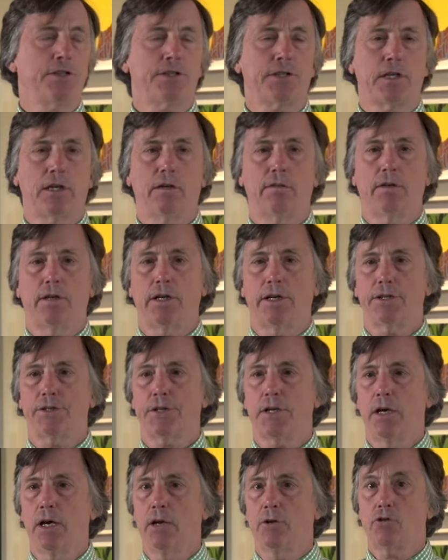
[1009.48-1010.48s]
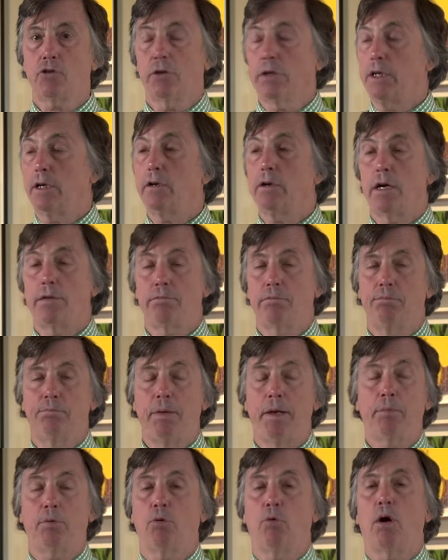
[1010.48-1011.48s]
has given us truly,
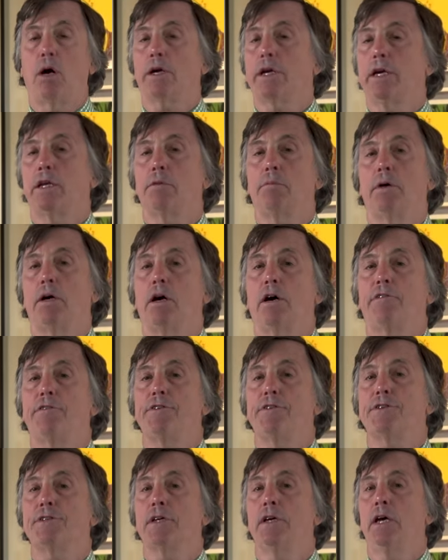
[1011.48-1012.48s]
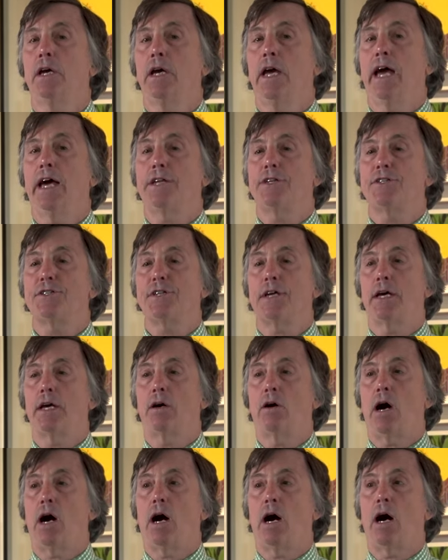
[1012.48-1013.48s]
people walk into my office and
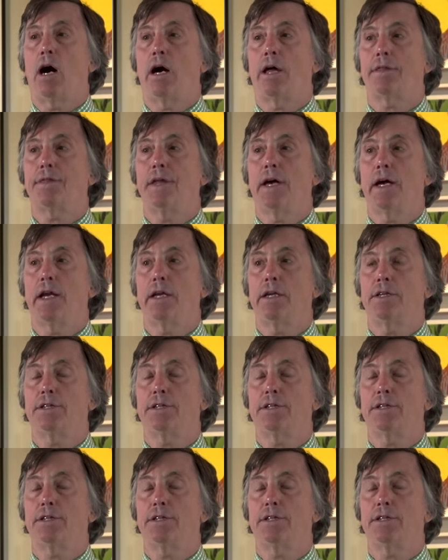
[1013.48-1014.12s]
say, ah, that